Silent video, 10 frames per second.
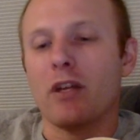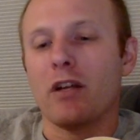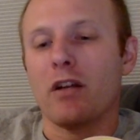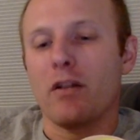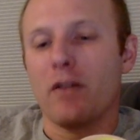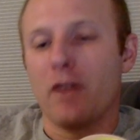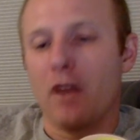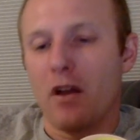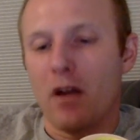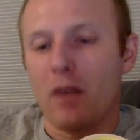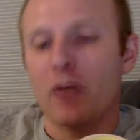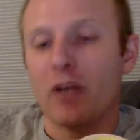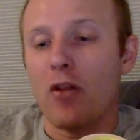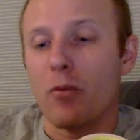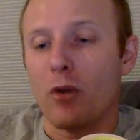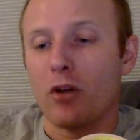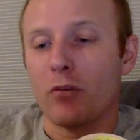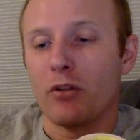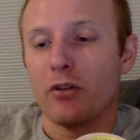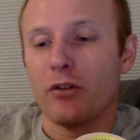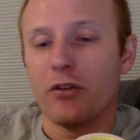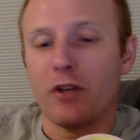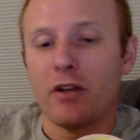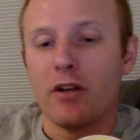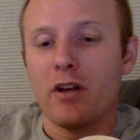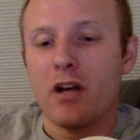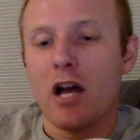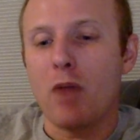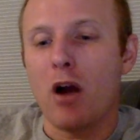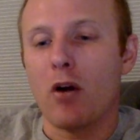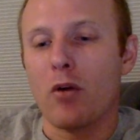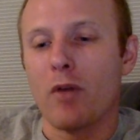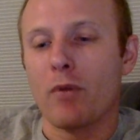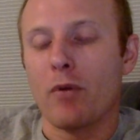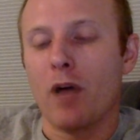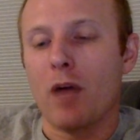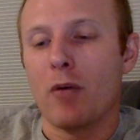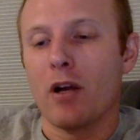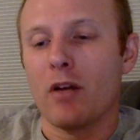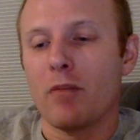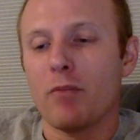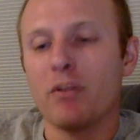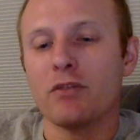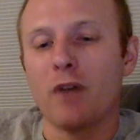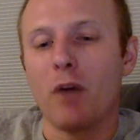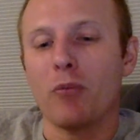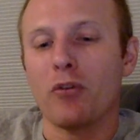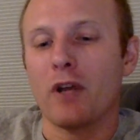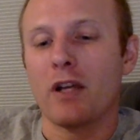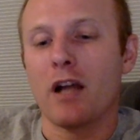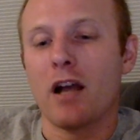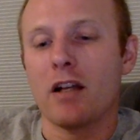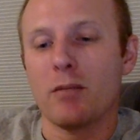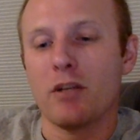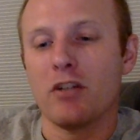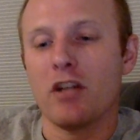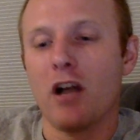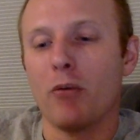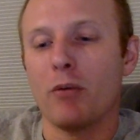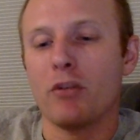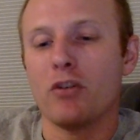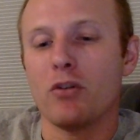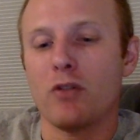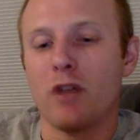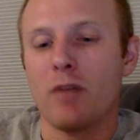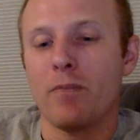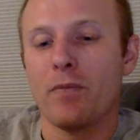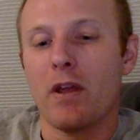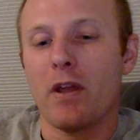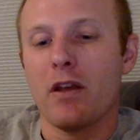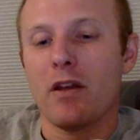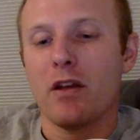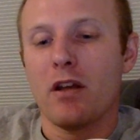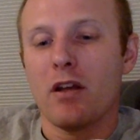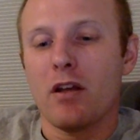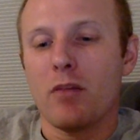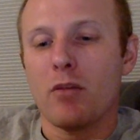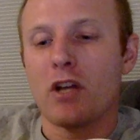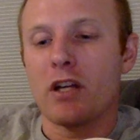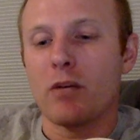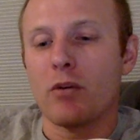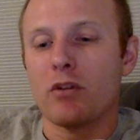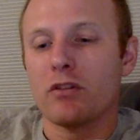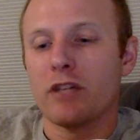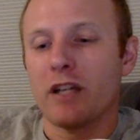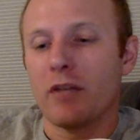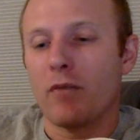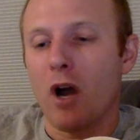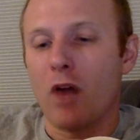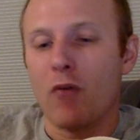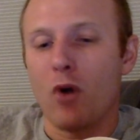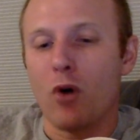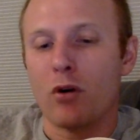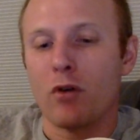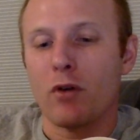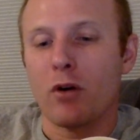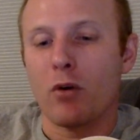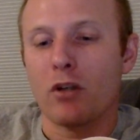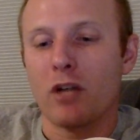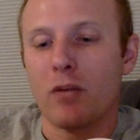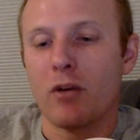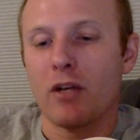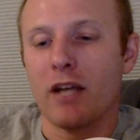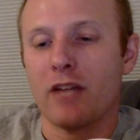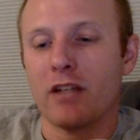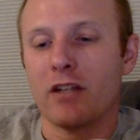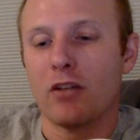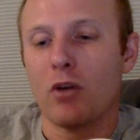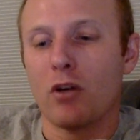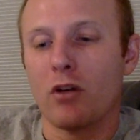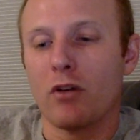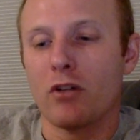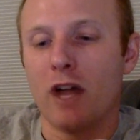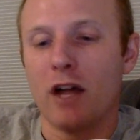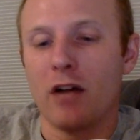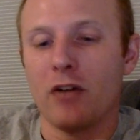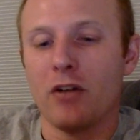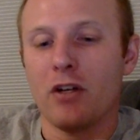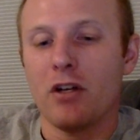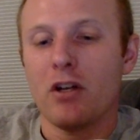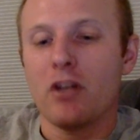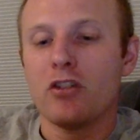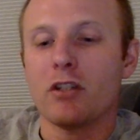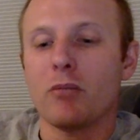I'm reading the I'm reading other books, Matilda said. I borrow them from the library. Mrs. Phelps is very kind to me. She helps me choose them. Miss Honey was leaning far forward over her work table and gazing at the wonder of a child.